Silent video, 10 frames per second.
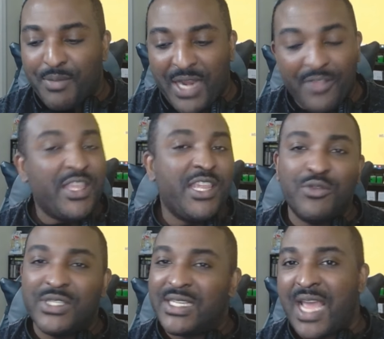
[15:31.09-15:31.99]
But I think he
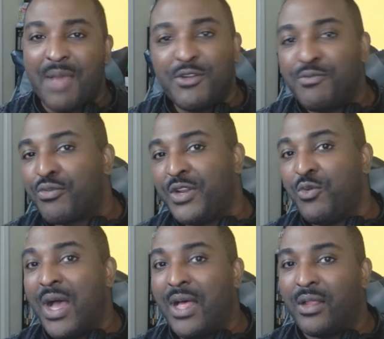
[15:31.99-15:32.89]
was adapted pretty
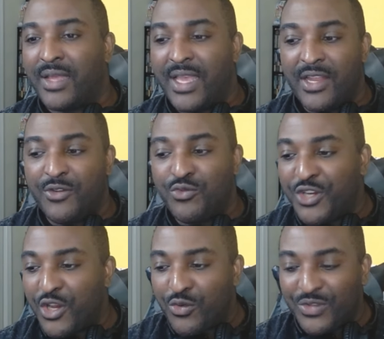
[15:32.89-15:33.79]
well, and you
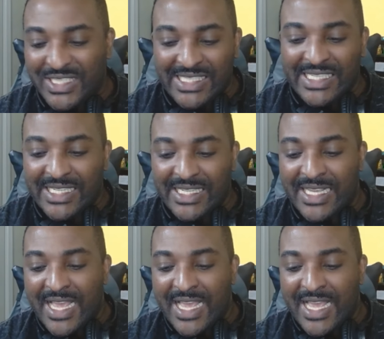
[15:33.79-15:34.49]
know, seeing